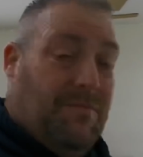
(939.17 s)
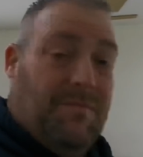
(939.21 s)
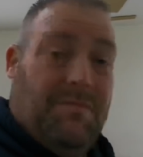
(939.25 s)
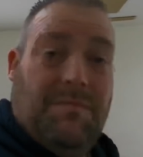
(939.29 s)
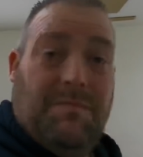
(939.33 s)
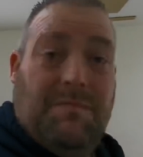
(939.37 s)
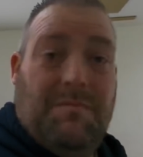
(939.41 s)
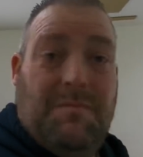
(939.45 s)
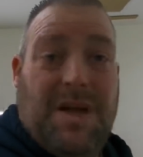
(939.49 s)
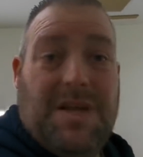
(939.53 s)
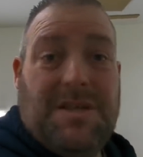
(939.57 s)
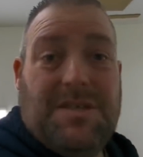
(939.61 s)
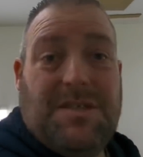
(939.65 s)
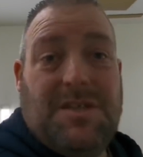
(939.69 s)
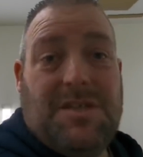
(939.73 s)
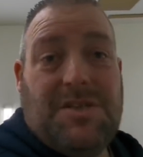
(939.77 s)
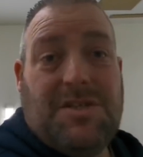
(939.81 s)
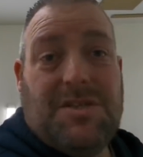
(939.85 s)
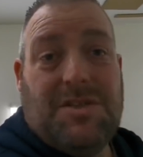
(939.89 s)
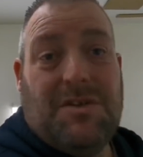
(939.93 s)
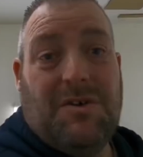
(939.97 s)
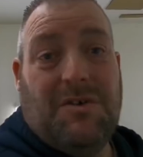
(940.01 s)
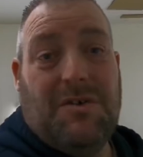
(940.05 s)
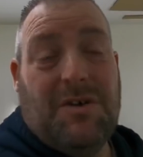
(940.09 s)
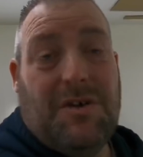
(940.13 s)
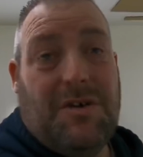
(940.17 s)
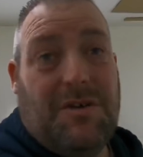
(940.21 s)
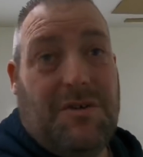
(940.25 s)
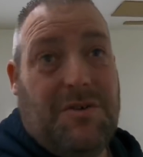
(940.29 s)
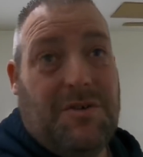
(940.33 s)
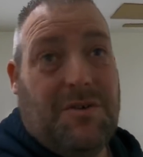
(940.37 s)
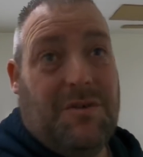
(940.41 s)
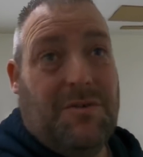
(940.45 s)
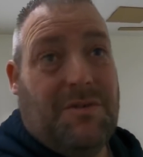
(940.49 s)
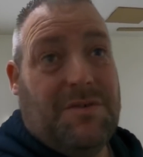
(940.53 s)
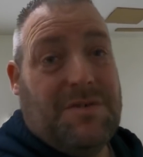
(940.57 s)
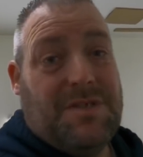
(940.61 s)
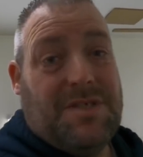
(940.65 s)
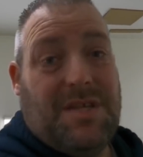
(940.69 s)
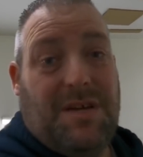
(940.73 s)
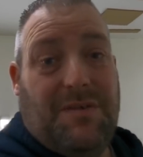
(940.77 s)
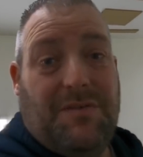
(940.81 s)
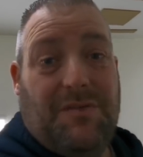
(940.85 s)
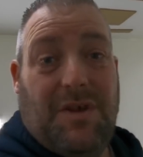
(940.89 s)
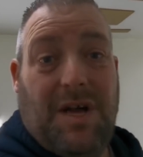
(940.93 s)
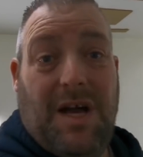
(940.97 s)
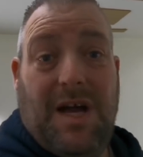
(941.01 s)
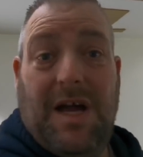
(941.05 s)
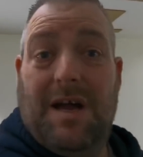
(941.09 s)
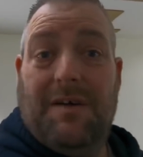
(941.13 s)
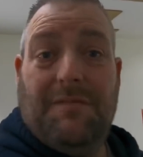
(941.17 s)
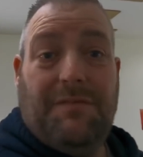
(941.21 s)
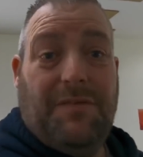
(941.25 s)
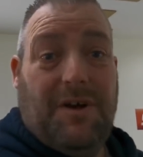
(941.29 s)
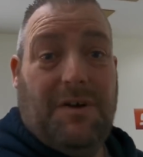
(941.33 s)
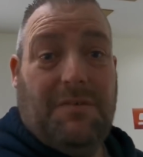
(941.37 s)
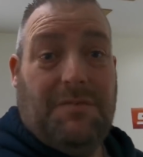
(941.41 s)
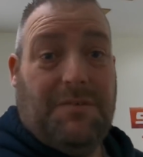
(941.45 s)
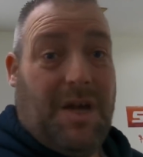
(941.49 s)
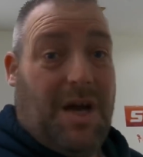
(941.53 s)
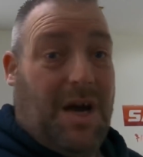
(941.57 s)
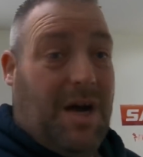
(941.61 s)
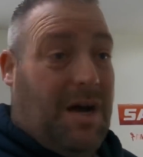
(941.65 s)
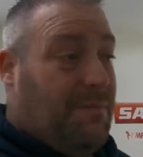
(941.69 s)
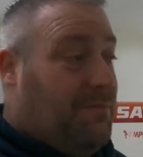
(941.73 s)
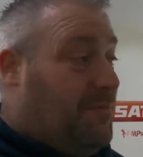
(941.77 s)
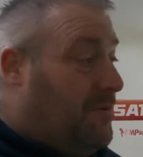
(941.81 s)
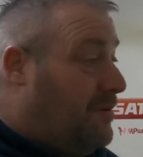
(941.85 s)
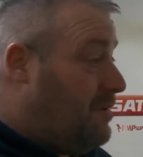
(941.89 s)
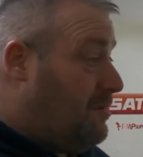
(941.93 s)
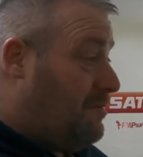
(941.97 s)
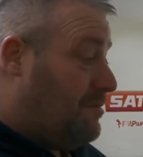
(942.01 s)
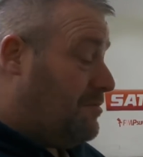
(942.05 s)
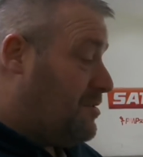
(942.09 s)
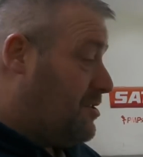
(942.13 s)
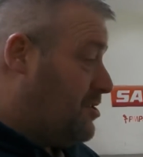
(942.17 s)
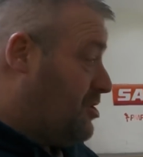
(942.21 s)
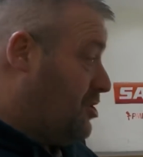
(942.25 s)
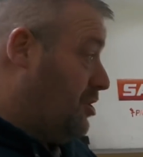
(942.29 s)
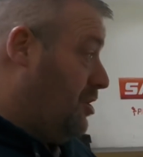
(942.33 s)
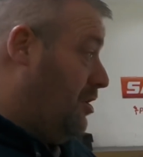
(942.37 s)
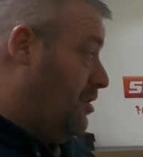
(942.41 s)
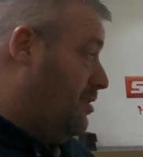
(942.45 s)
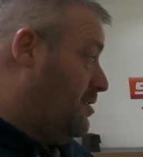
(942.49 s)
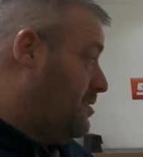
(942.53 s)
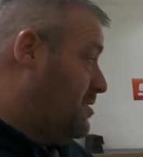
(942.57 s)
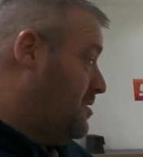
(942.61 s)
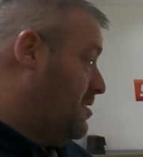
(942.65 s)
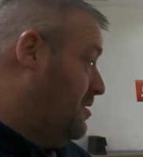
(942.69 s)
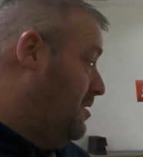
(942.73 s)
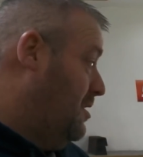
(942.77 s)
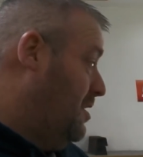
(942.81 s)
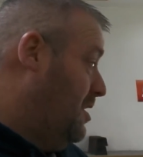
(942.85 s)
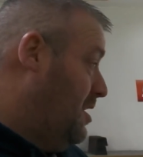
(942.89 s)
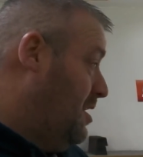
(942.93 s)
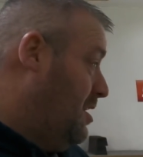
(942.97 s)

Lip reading: messaged on Google and stuff like that and phoned up, I was shocked.